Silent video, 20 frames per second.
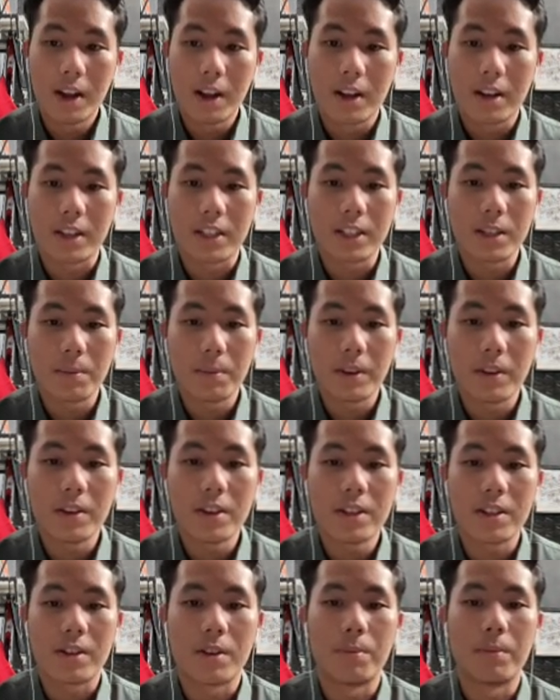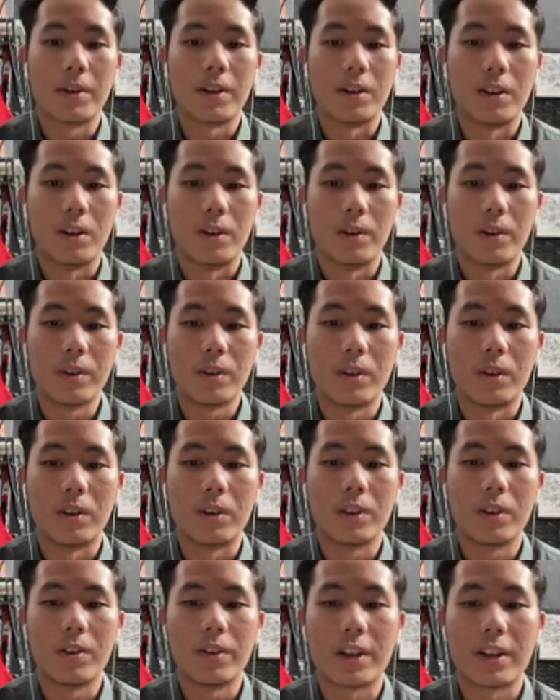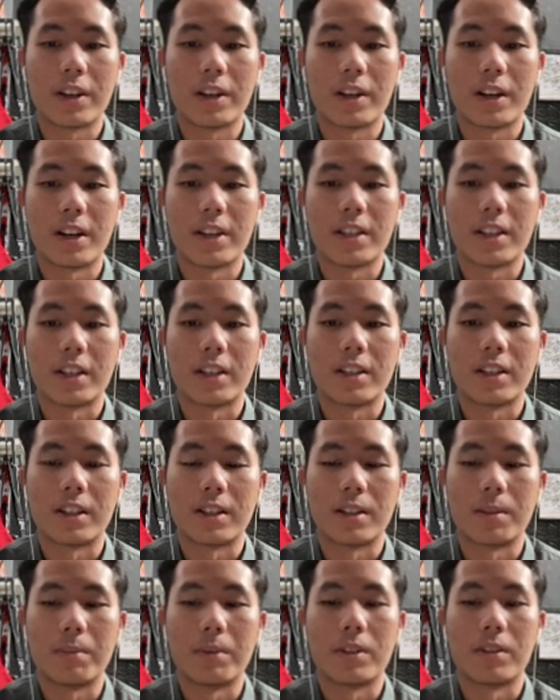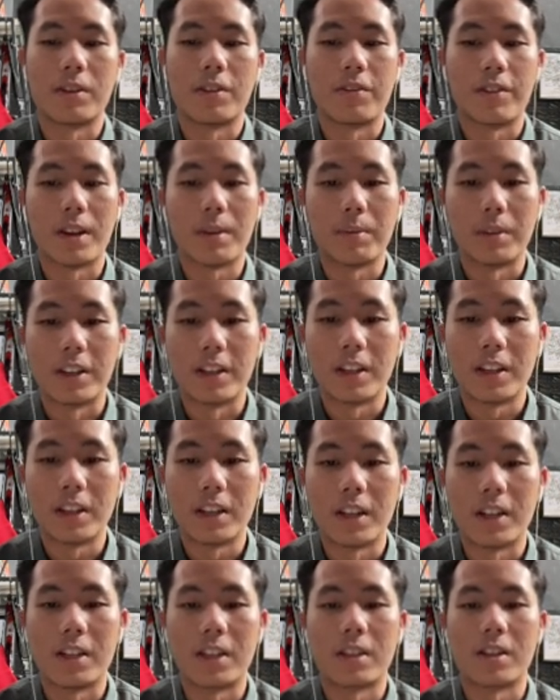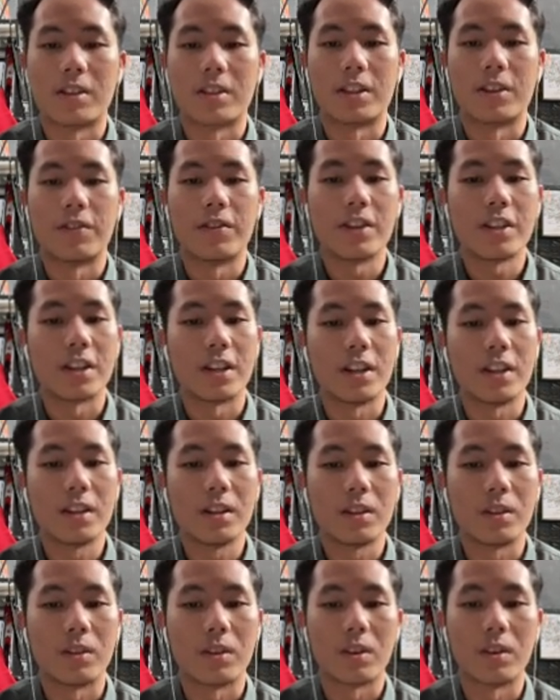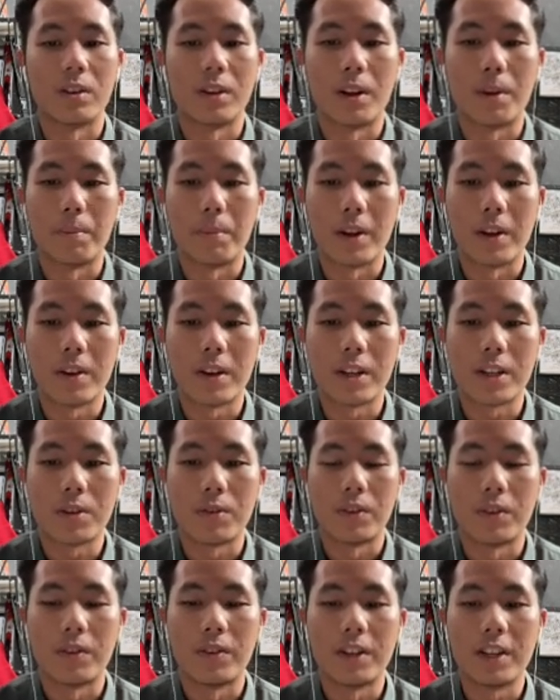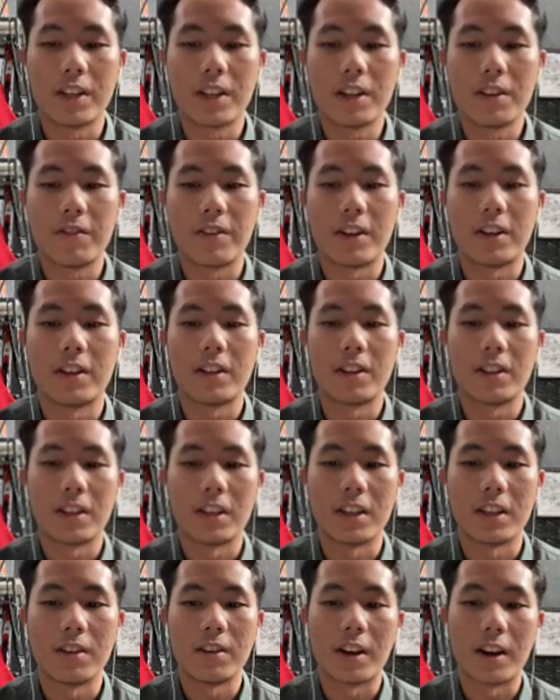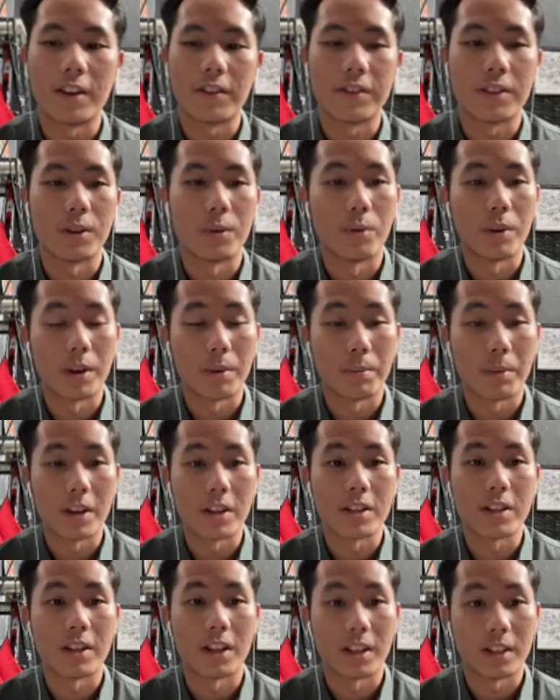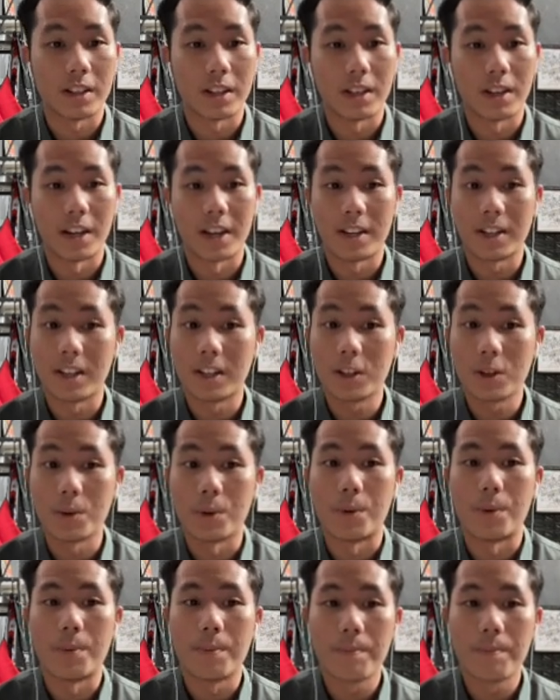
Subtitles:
Customary ceremony alone, although recognized and acceptable to the family, it is not sufficient to close a marriage with legal validity after 1 March 1982.